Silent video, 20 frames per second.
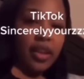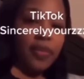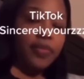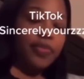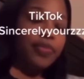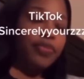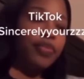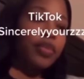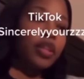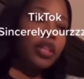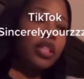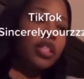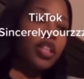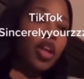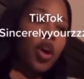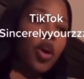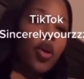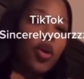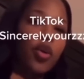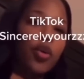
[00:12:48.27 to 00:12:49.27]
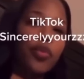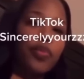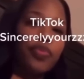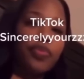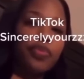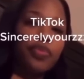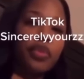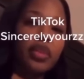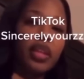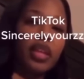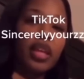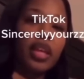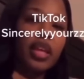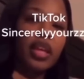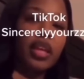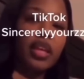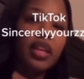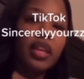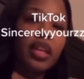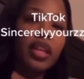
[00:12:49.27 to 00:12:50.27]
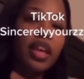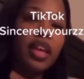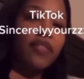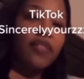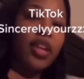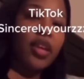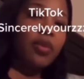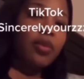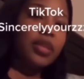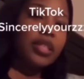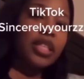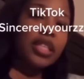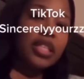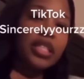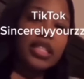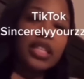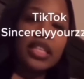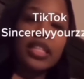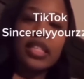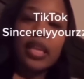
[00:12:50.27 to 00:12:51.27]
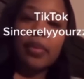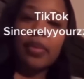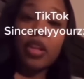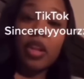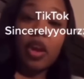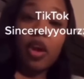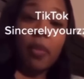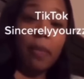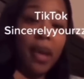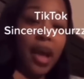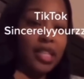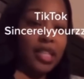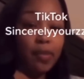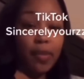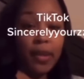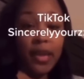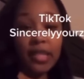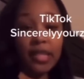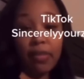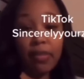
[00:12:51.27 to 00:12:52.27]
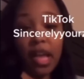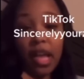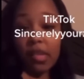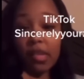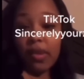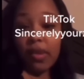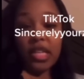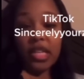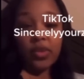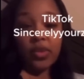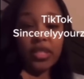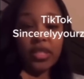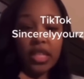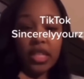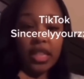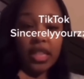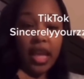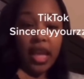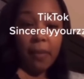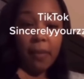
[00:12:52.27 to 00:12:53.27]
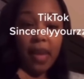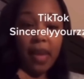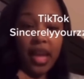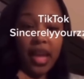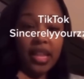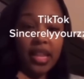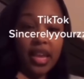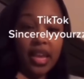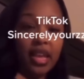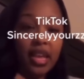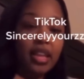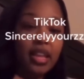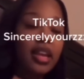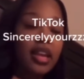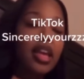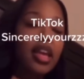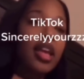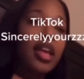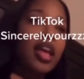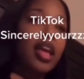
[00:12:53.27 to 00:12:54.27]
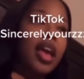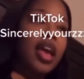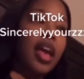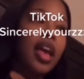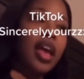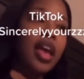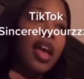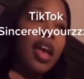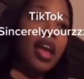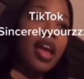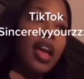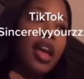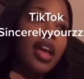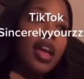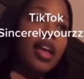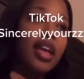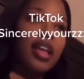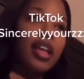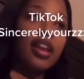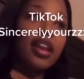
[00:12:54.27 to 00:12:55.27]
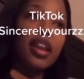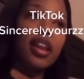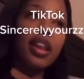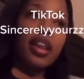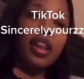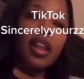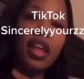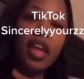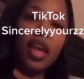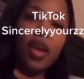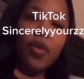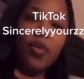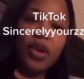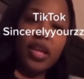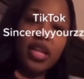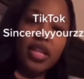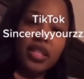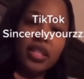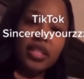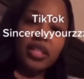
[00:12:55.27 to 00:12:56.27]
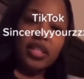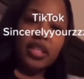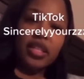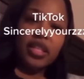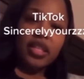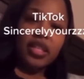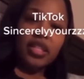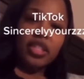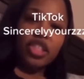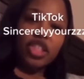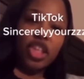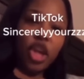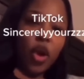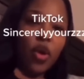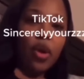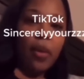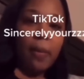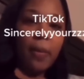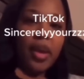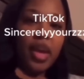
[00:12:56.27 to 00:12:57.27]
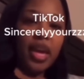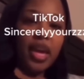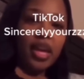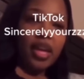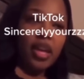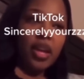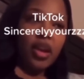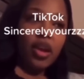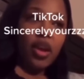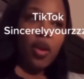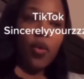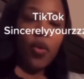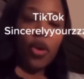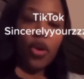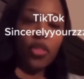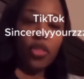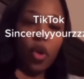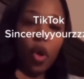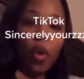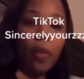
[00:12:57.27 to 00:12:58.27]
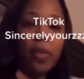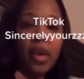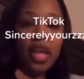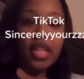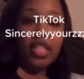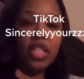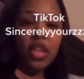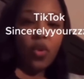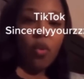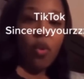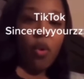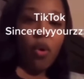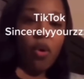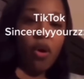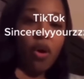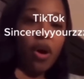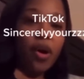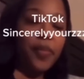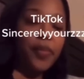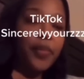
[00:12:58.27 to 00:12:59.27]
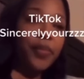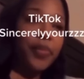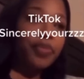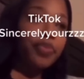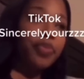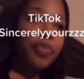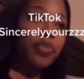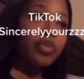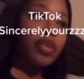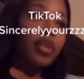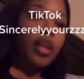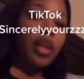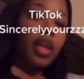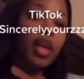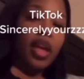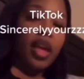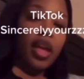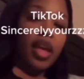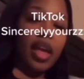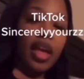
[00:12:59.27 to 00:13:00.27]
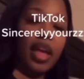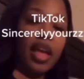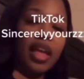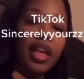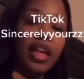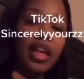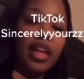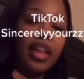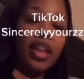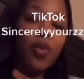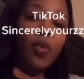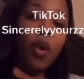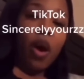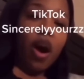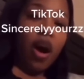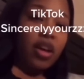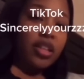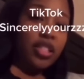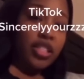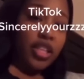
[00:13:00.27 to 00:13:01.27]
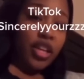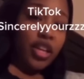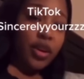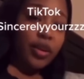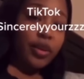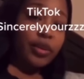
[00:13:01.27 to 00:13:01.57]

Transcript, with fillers: So if he was to see something on MySpace, MySpace was the thing back then, and he would choke me or throw me into the wall, and he would also